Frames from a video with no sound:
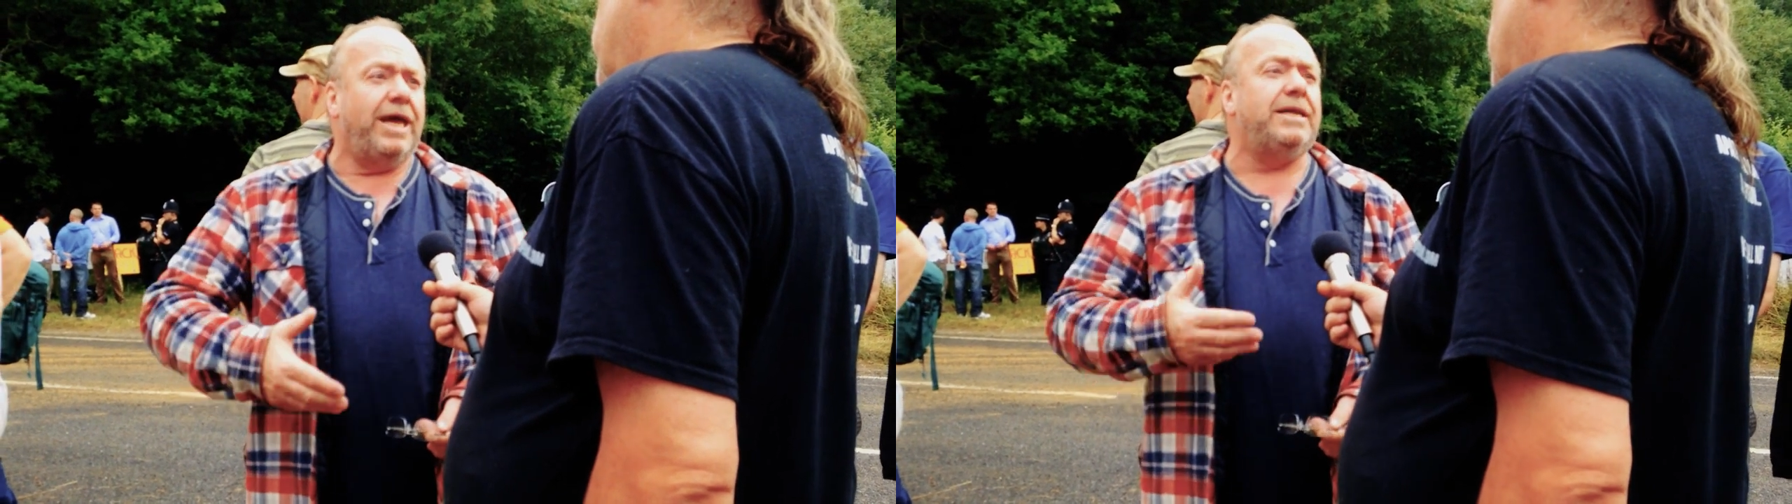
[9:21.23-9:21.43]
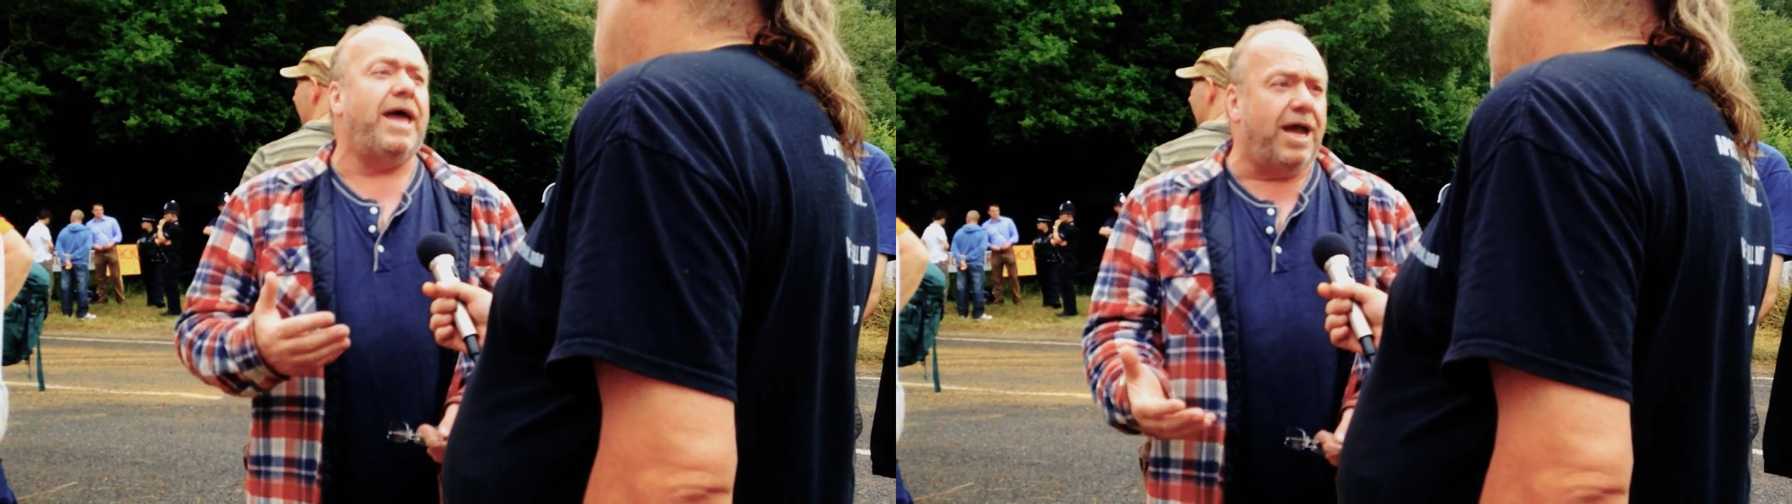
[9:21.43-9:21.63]

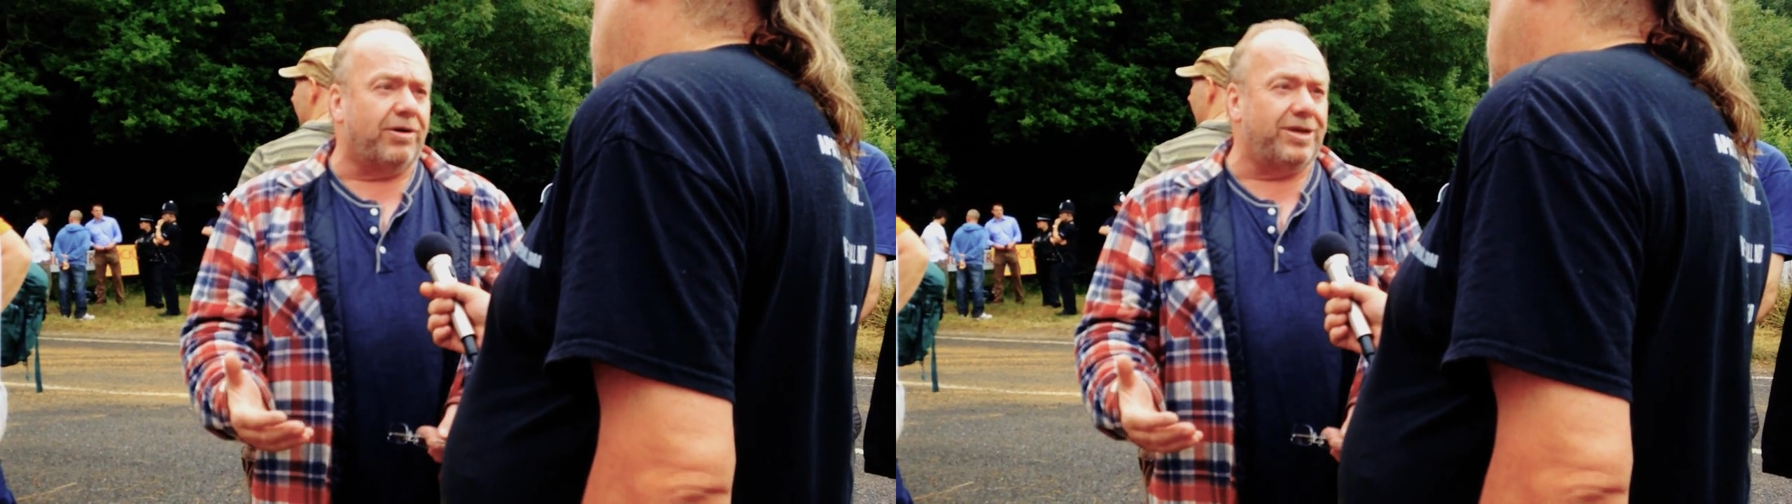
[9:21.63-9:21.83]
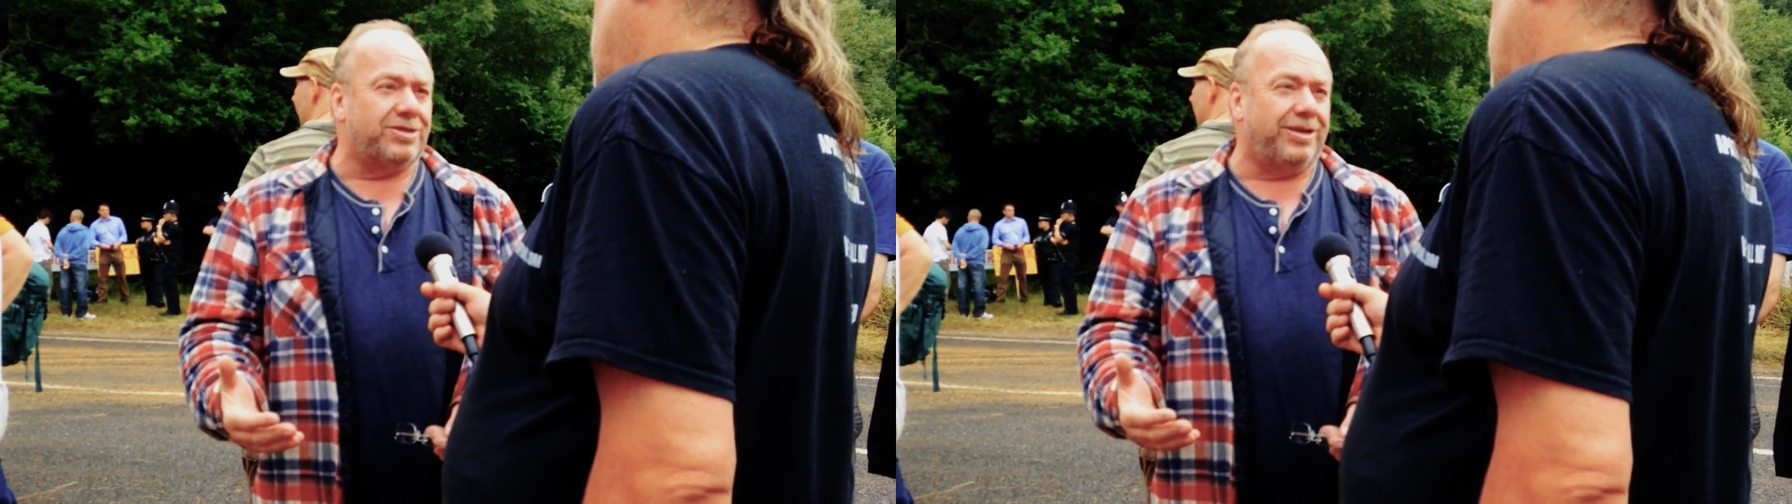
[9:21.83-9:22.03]
in
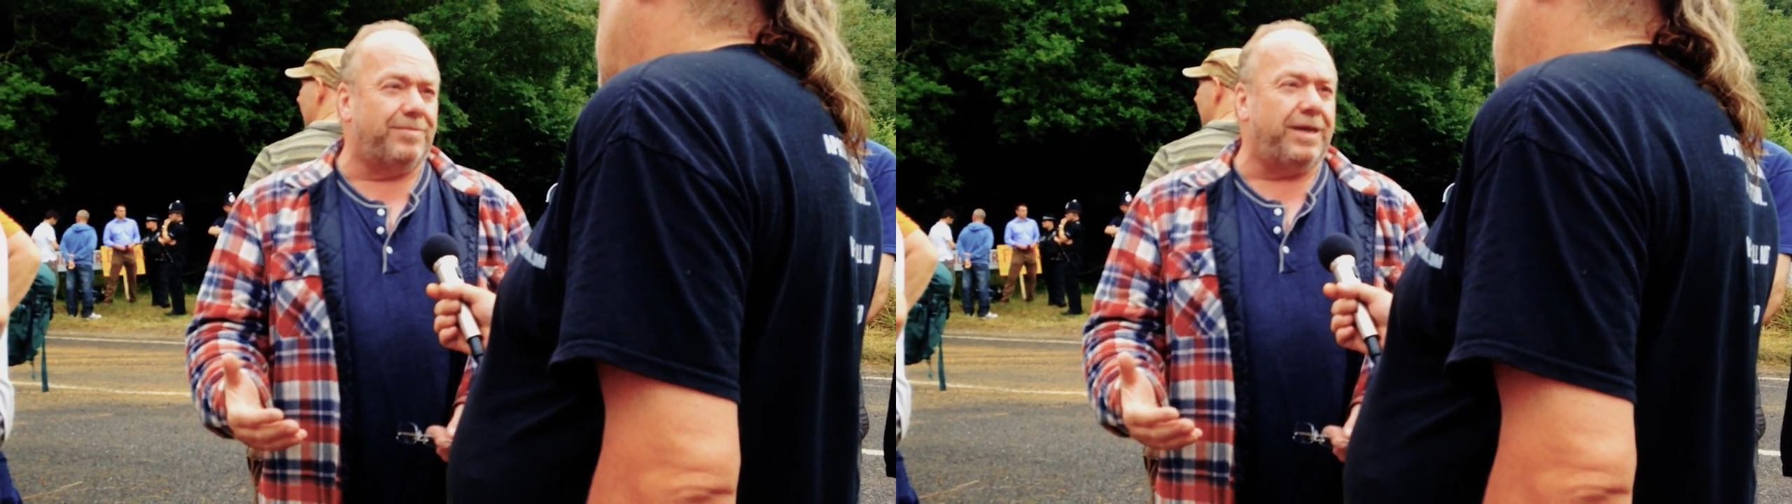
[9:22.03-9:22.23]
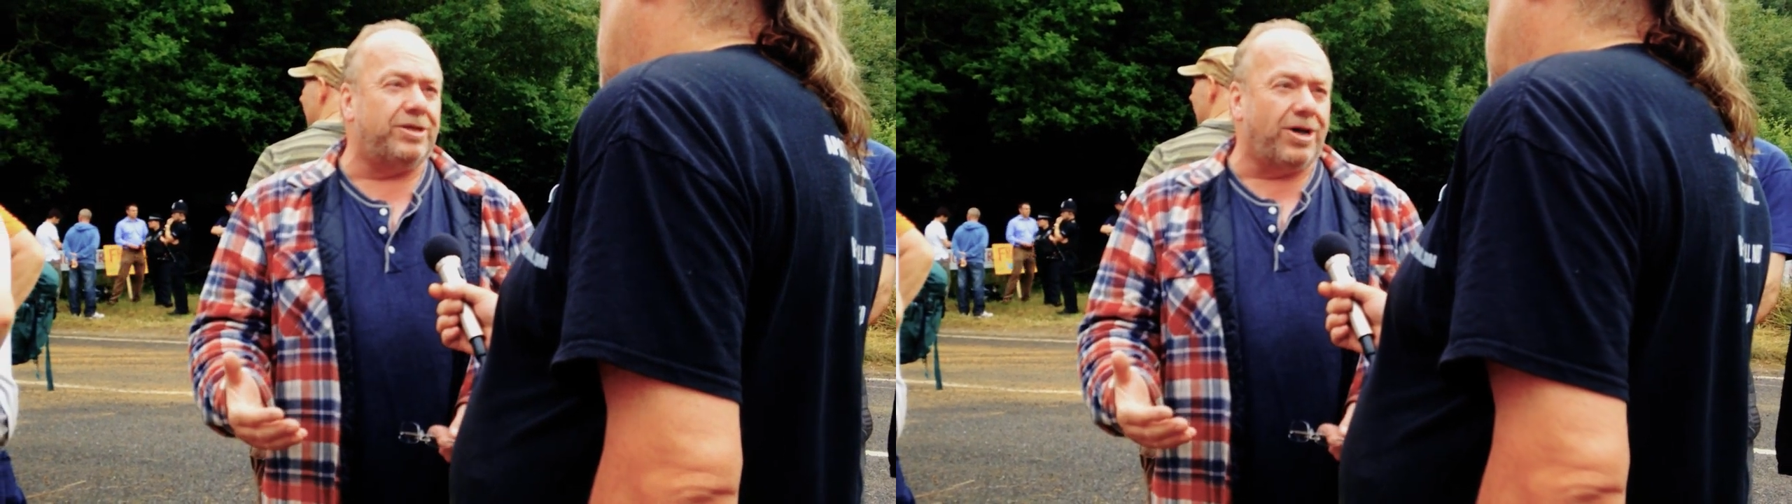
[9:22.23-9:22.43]
areas that are being